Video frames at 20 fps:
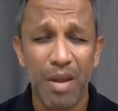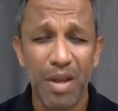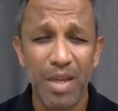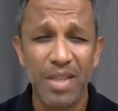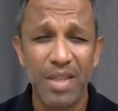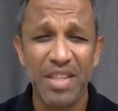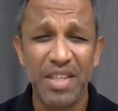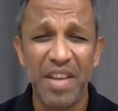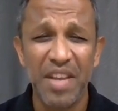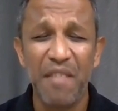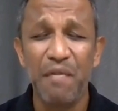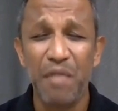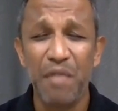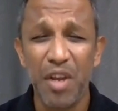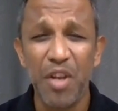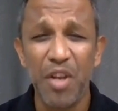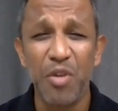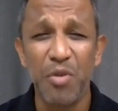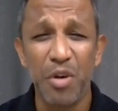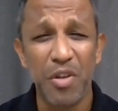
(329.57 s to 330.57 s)

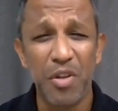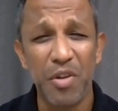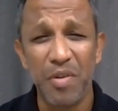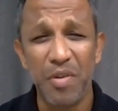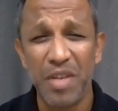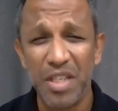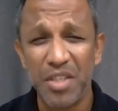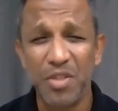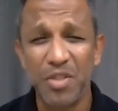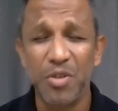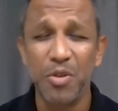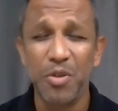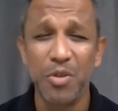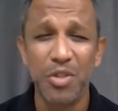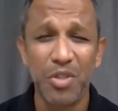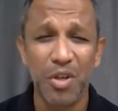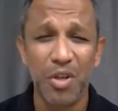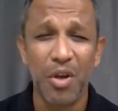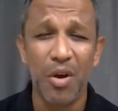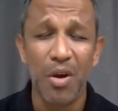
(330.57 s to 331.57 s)
venue, or the race
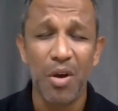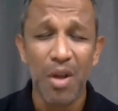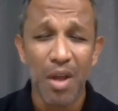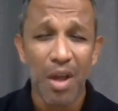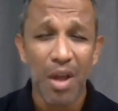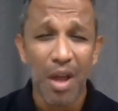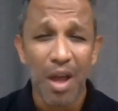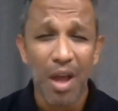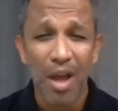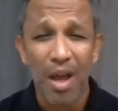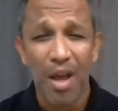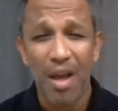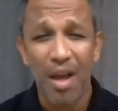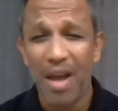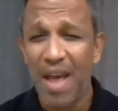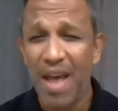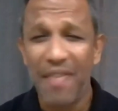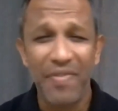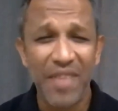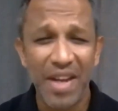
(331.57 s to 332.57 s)
course, or
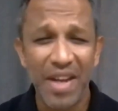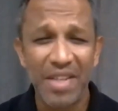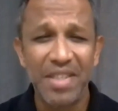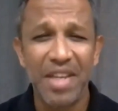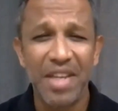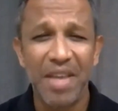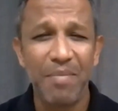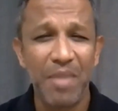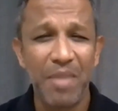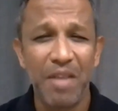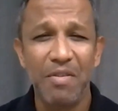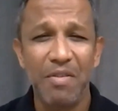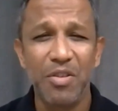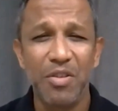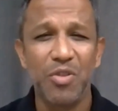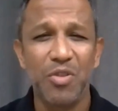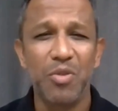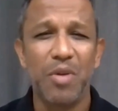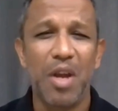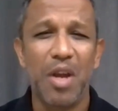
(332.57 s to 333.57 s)
at that time there
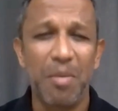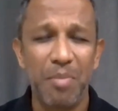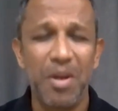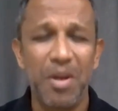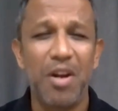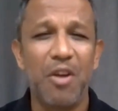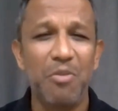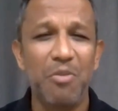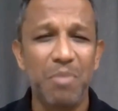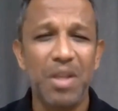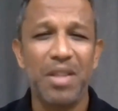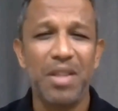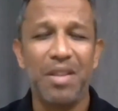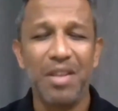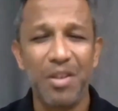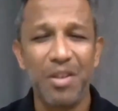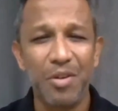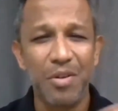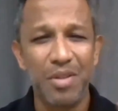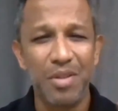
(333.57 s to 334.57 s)
was no rugby ground, but
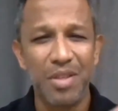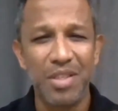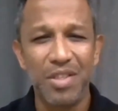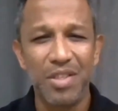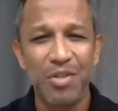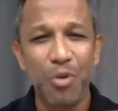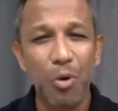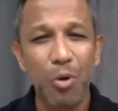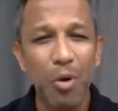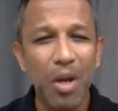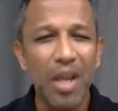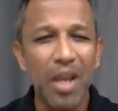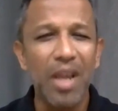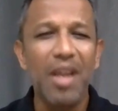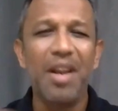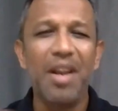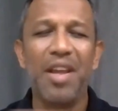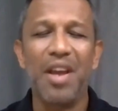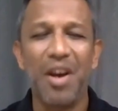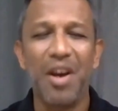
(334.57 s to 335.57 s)
this whole
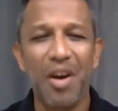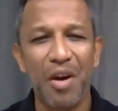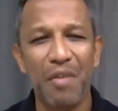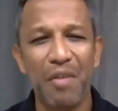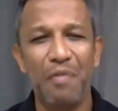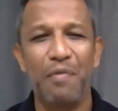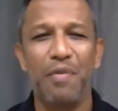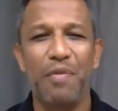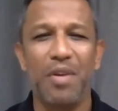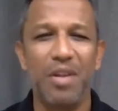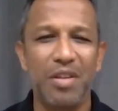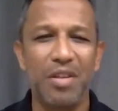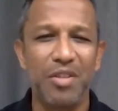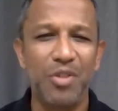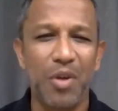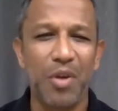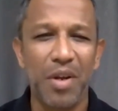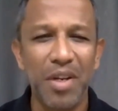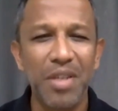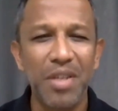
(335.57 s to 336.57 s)
area of
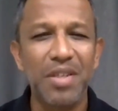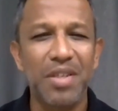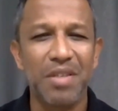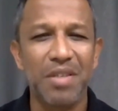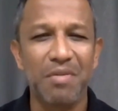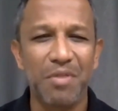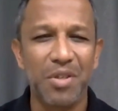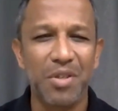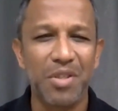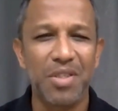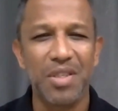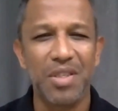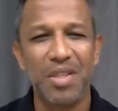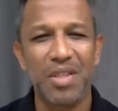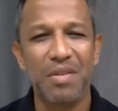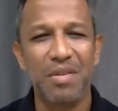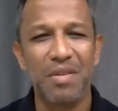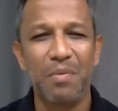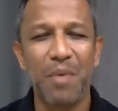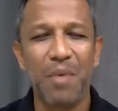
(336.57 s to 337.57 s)
Torrington was
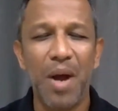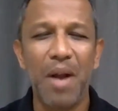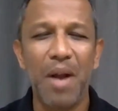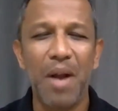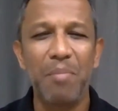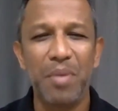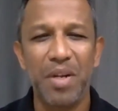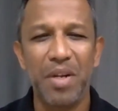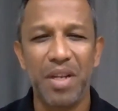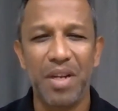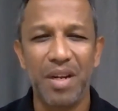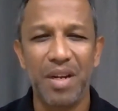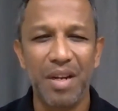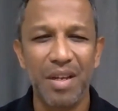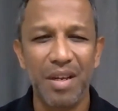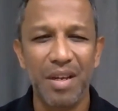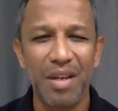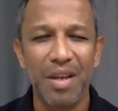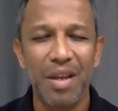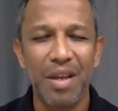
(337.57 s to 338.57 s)
one
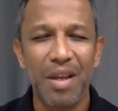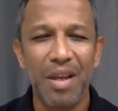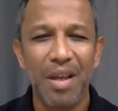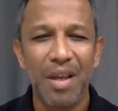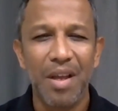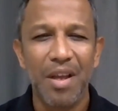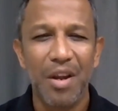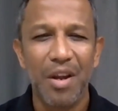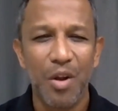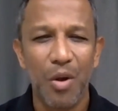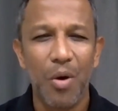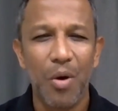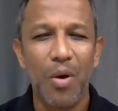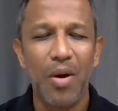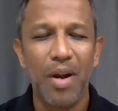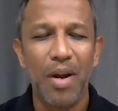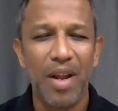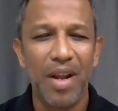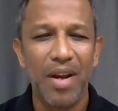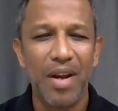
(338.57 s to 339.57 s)
particular
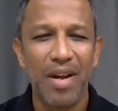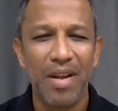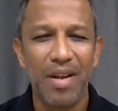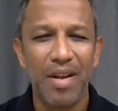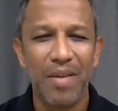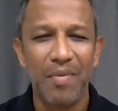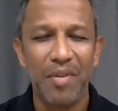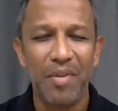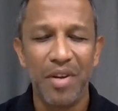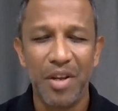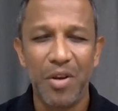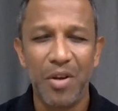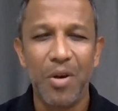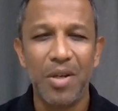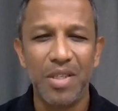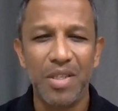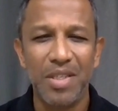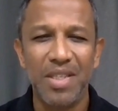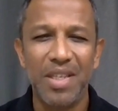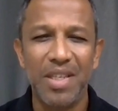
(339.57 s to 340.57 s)
lawn, and the
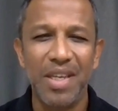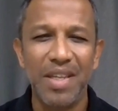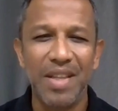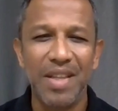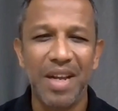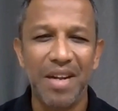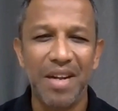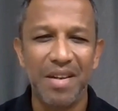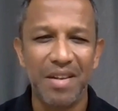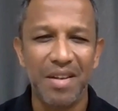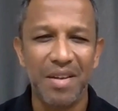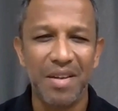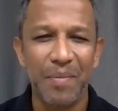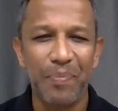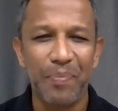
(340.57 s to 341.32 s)
records say that